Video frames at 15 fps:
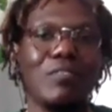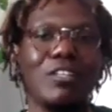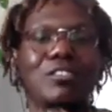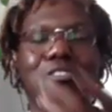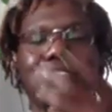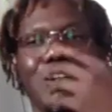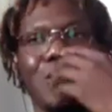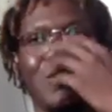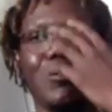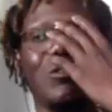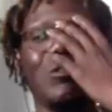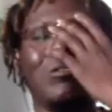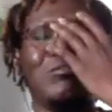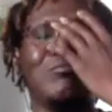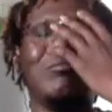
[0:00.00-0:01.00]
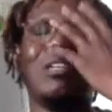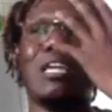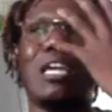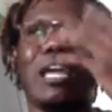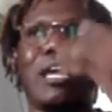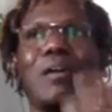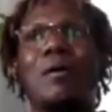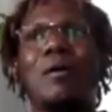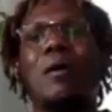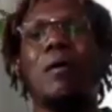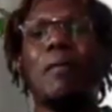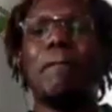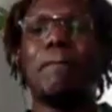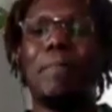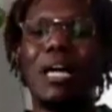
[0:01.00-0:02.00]
So yeah,
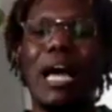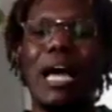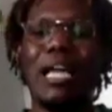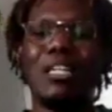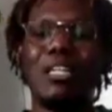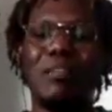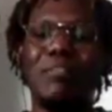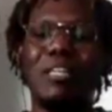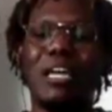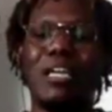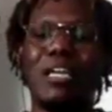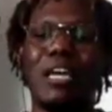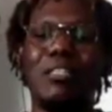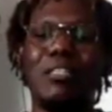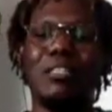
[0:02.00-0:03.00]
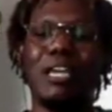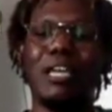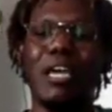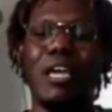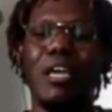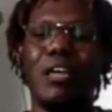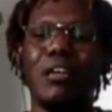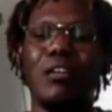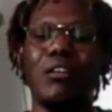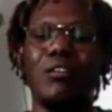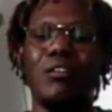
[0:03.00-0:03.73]
but I love that